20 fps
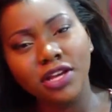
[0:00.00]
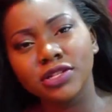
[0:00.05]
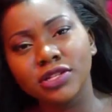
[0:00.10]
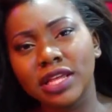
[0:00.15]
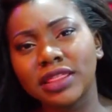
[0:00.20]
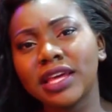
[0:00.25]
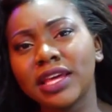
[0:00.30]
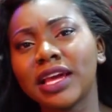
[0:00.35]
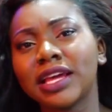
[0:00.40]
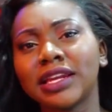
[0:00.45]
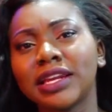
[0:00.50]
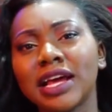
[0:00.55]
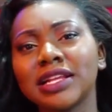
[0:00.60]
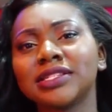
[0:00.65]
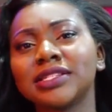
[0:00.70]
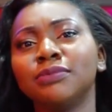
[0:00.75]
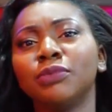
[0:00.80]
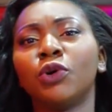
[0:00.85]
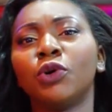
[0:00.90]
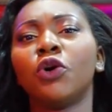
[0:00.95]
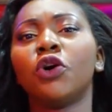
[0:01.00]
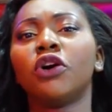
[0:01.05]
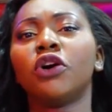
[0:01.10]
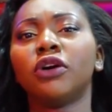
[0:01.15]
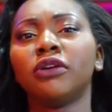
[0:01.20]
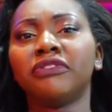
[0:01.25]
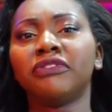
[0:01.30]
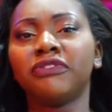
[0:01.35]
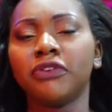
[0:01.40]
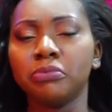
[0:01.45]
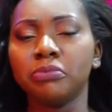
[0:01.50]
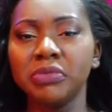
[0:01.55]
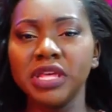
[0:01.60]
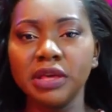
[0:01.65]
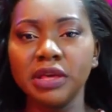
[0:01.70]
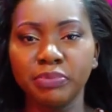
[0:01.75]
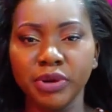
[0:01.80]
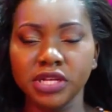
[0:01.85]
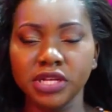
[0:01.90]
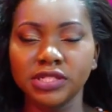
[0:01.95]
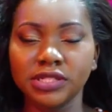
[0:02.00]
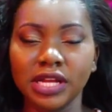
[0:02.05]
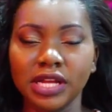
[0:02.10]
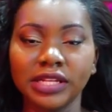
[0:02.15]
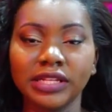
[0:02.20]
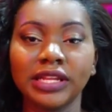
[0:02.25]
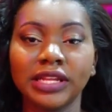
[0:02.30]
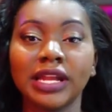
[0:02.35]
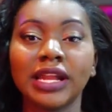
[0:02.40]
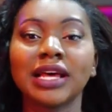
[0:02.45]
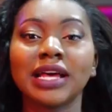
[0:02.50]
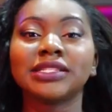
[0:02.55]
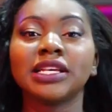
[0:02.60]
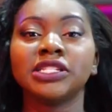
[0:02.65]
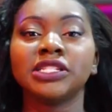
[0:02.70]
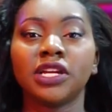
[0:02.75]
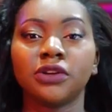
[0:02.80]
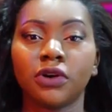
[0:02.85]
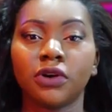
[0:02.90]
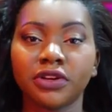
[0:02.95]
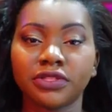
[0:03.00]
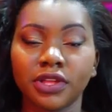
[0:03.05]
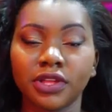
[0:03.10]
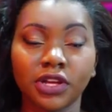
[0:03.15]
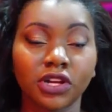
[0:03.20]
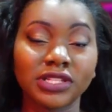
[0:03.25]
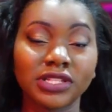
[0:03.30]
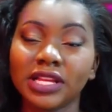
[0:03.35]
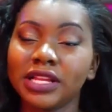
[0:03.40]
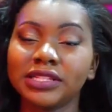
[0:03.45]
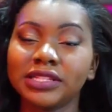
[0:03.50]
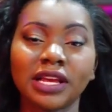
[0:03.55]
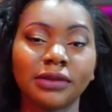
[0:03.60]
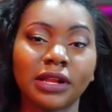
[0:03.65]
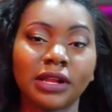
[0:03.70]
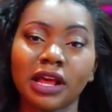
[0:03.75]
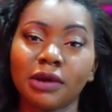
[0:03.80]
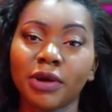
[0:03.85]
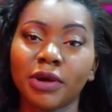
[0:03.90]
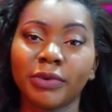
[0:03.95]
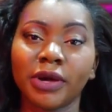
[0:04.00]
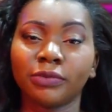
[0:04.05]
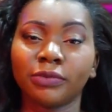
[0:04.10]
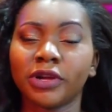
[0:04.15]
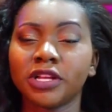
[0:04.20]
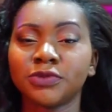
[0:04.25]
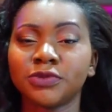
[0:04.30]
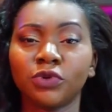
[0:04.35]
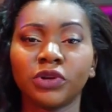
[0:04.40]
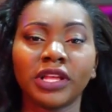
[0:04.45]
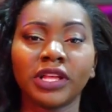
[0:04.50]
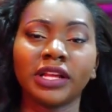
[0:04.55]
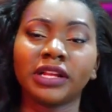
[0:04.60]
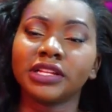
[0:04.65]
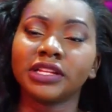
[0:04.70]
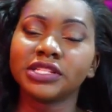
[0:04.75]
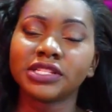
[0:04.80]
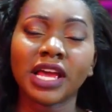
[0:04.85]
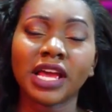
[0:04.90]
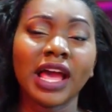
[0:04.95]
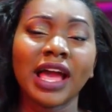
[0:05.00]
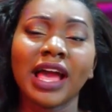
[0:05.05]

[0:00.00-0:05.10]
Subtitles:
So I think that's more for me personally than as a general thing, because anytime that my brother spoke English,